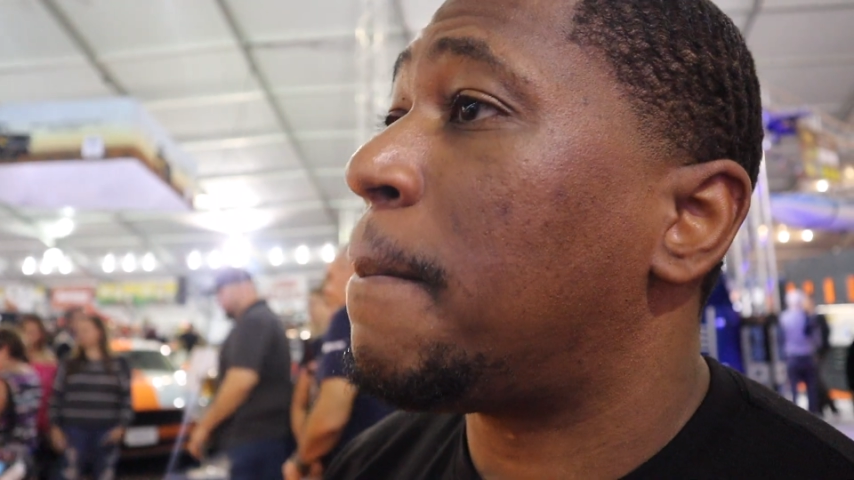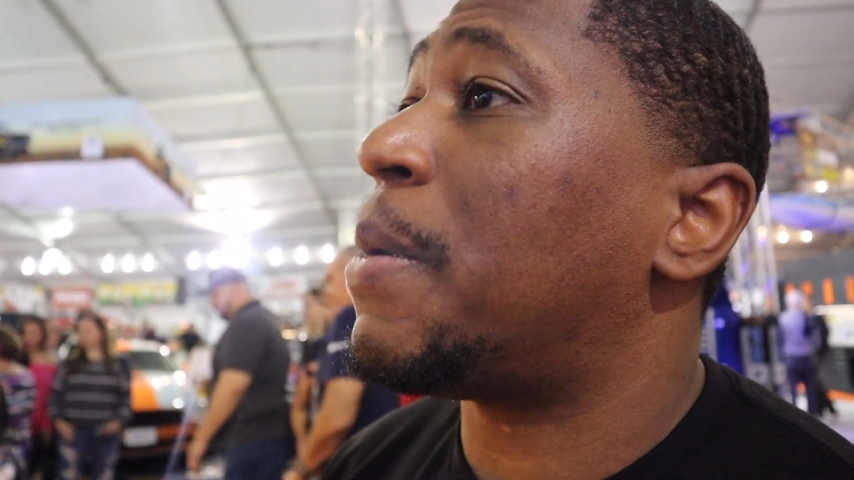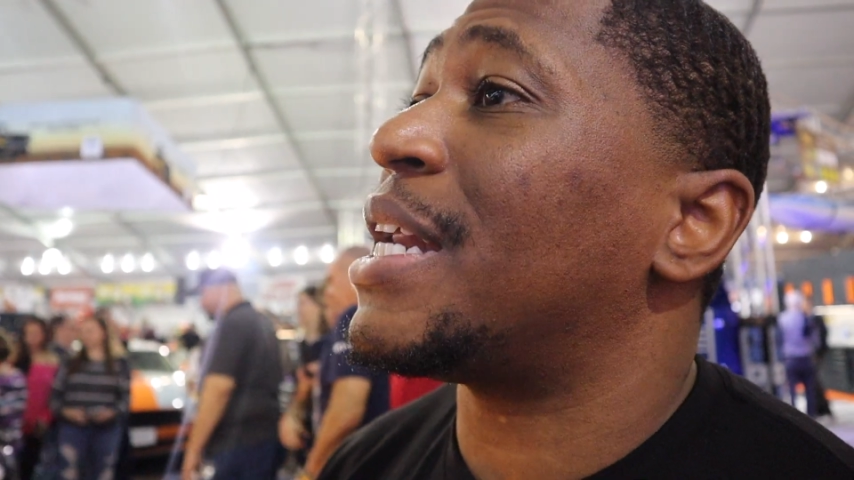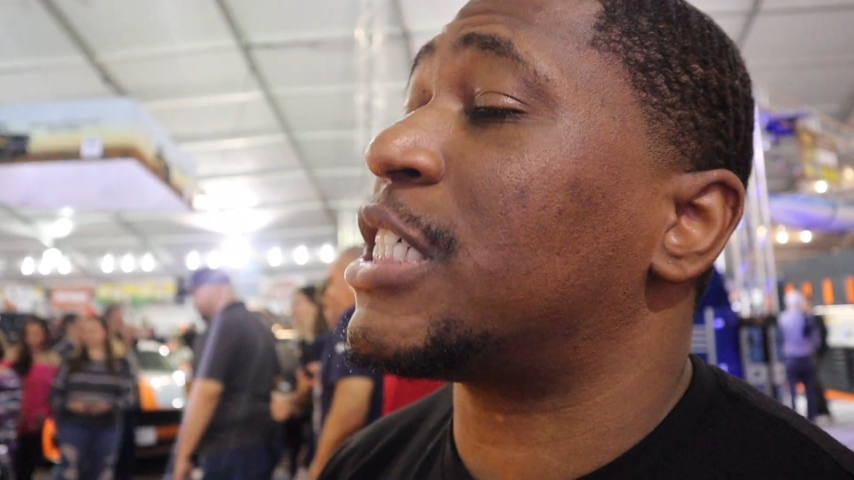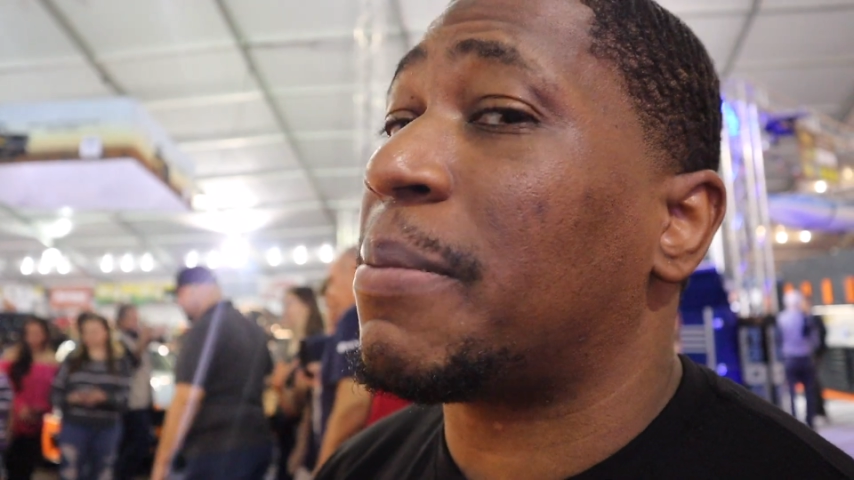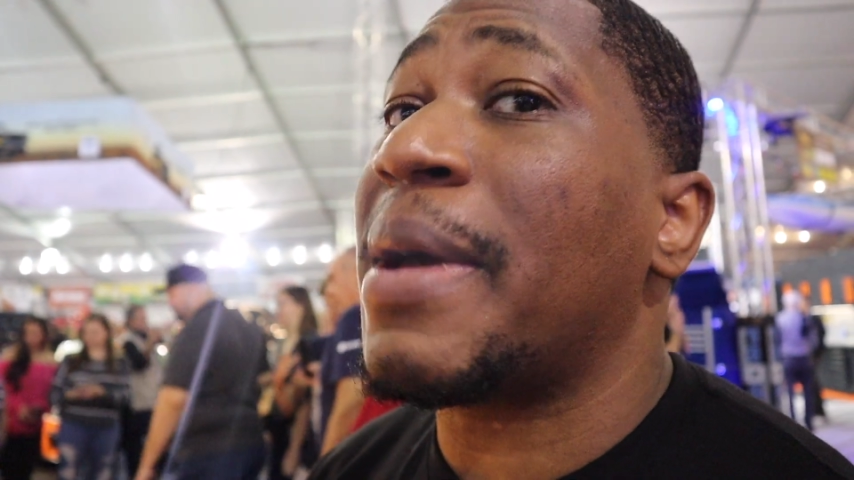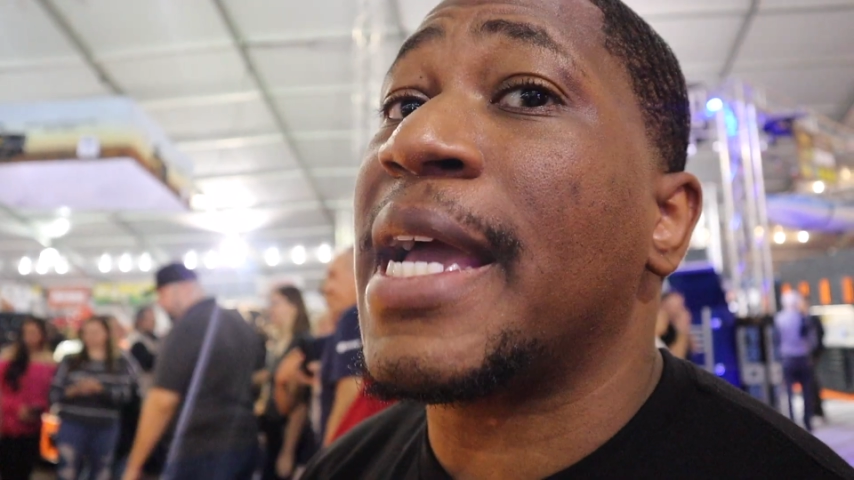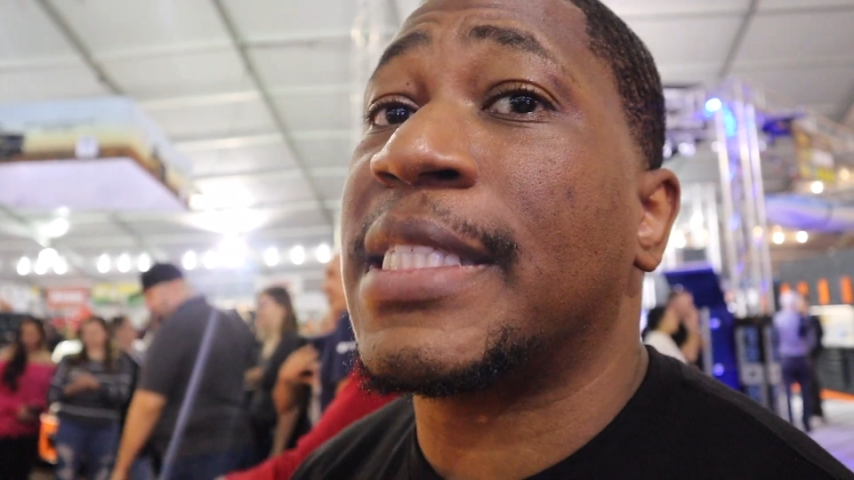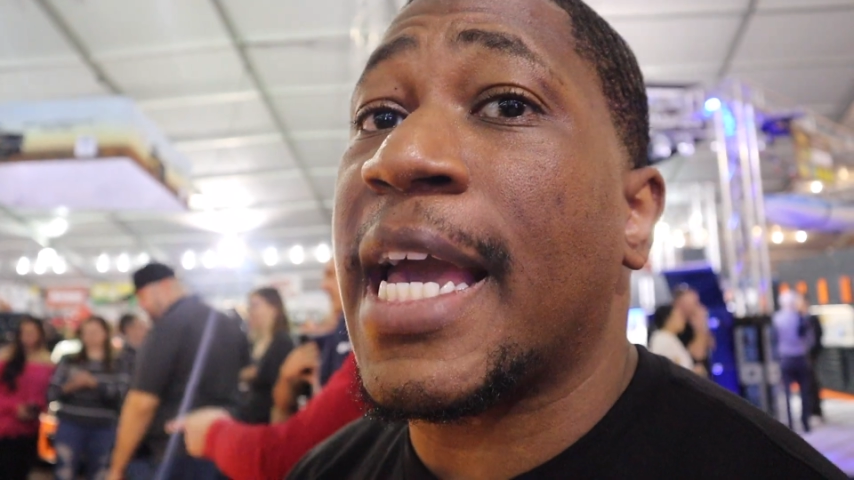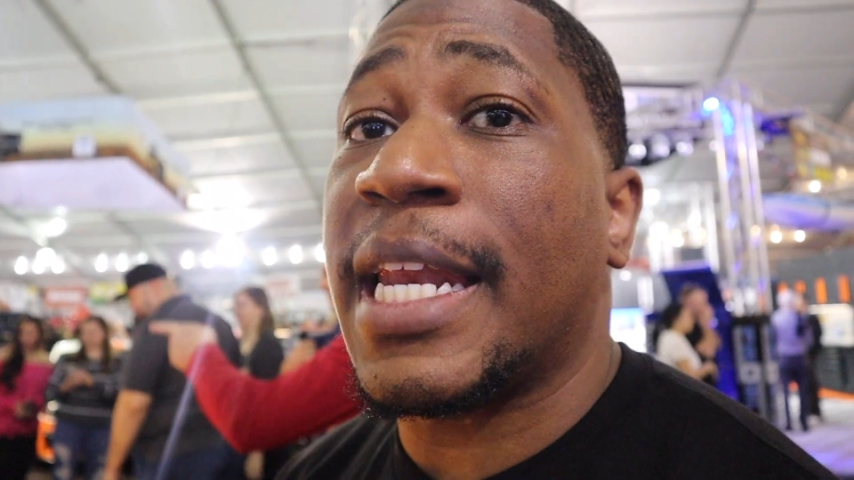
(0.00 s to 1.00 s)
but it's the
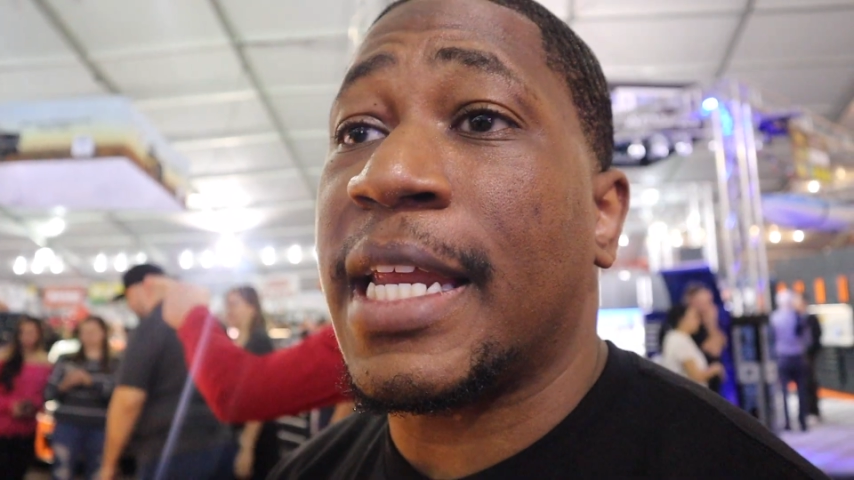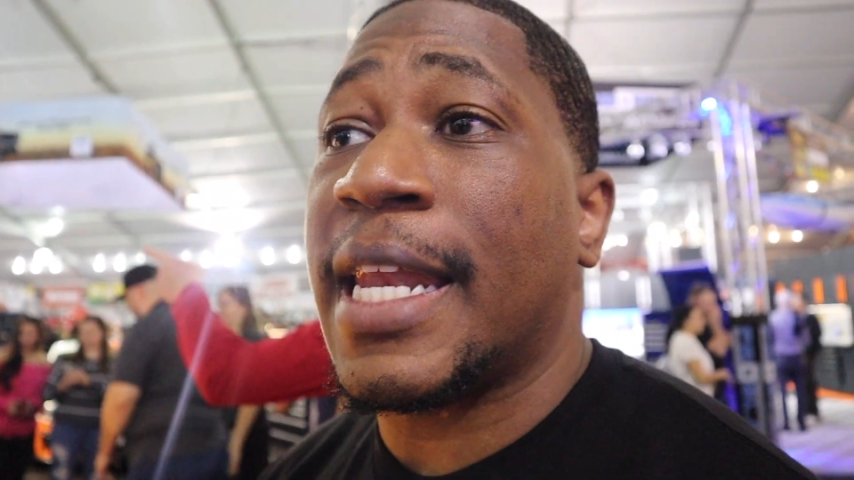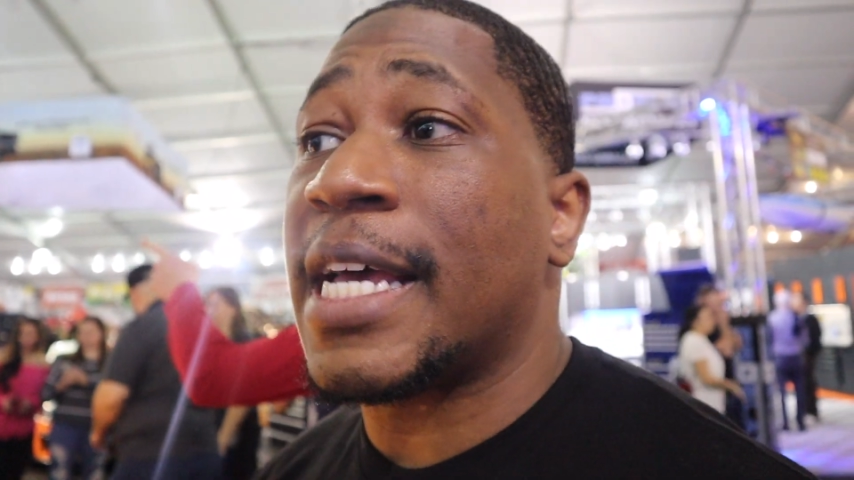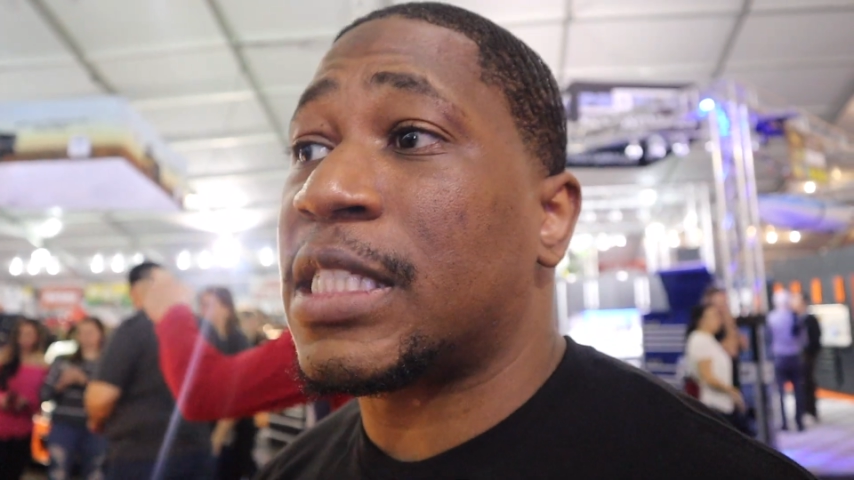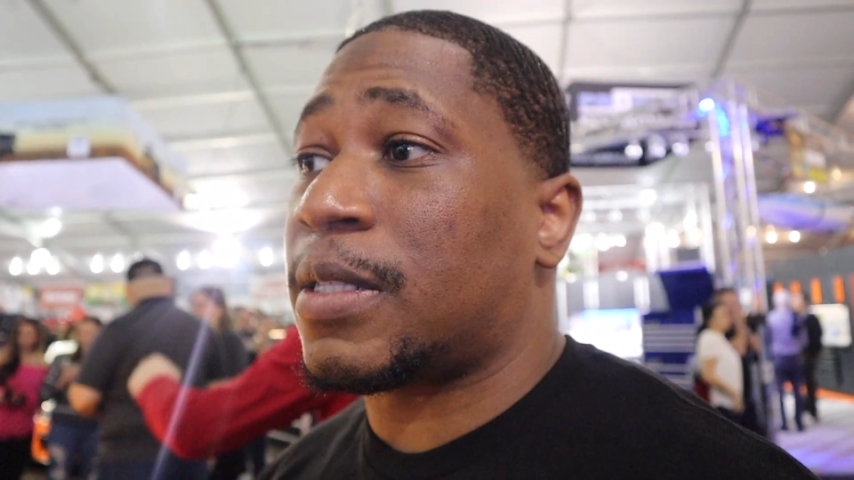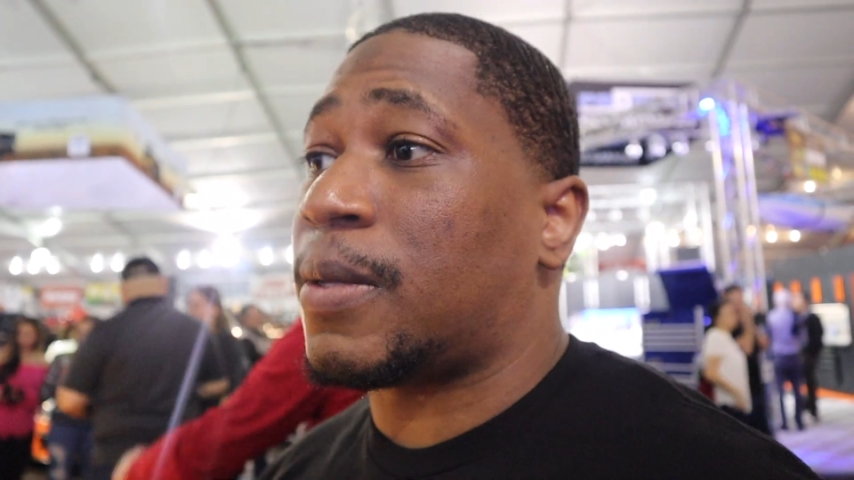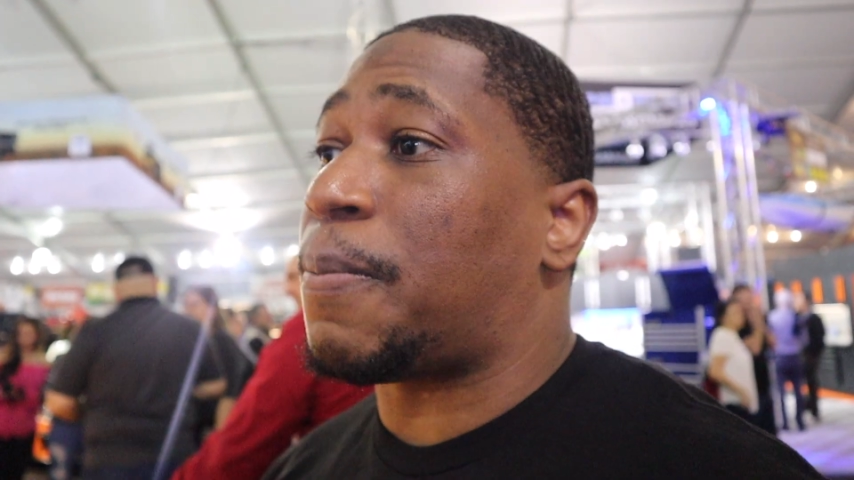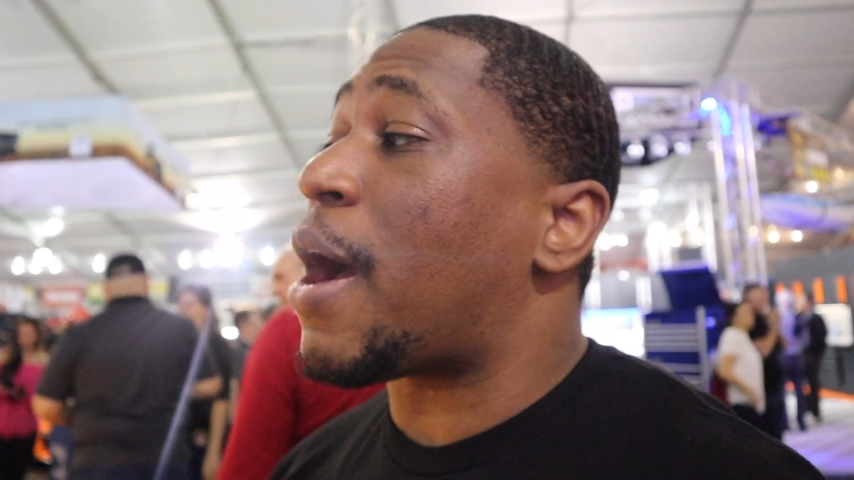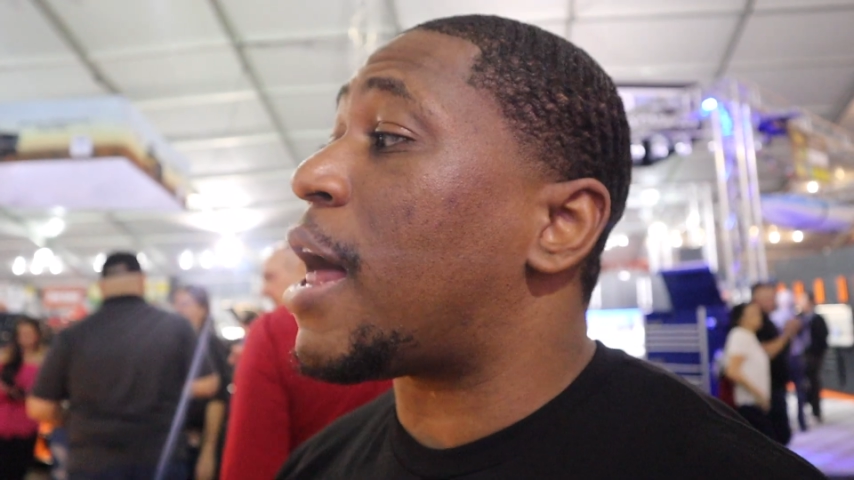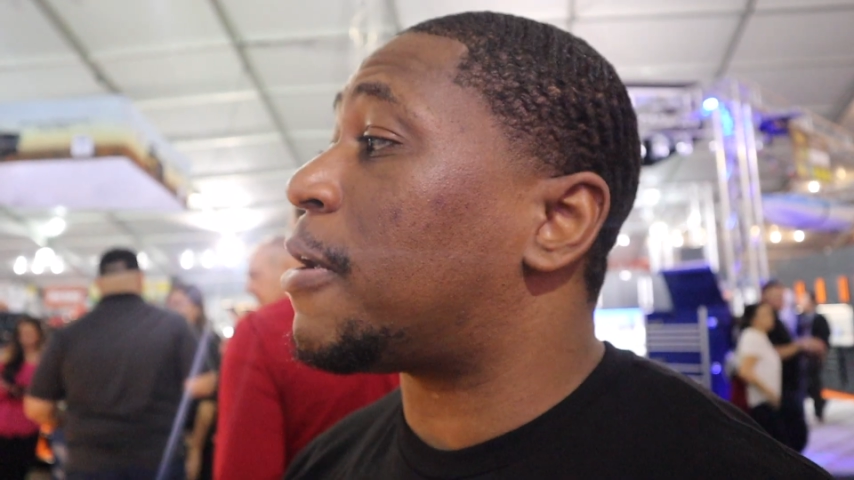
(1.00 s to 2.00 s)
maintaining that's the
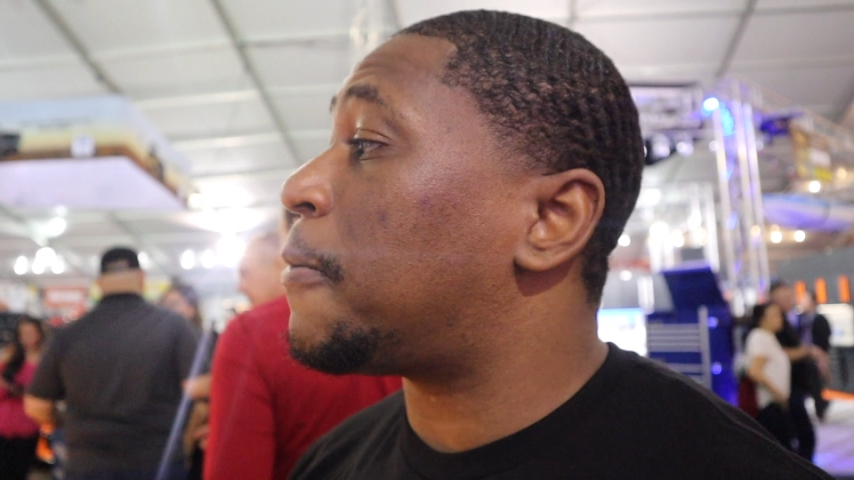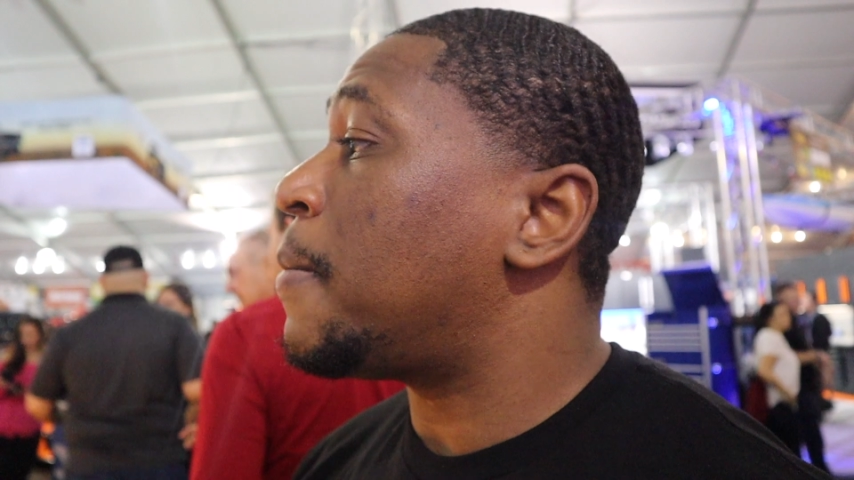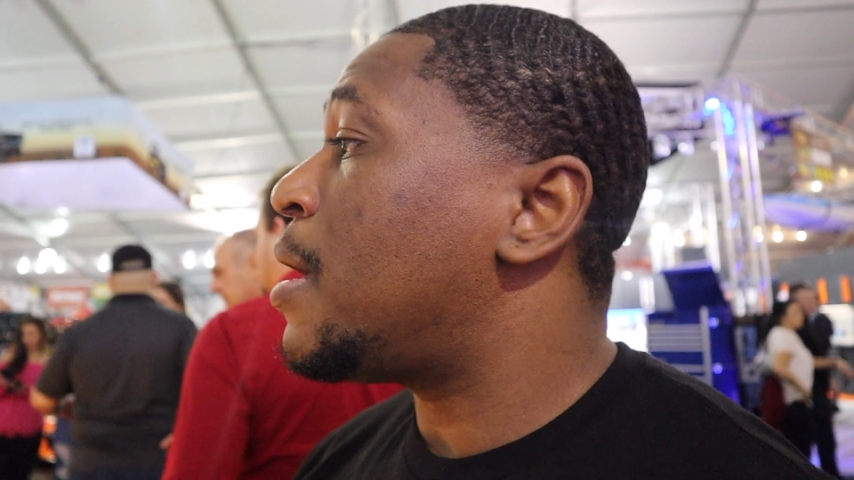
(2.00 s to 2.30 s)
problem.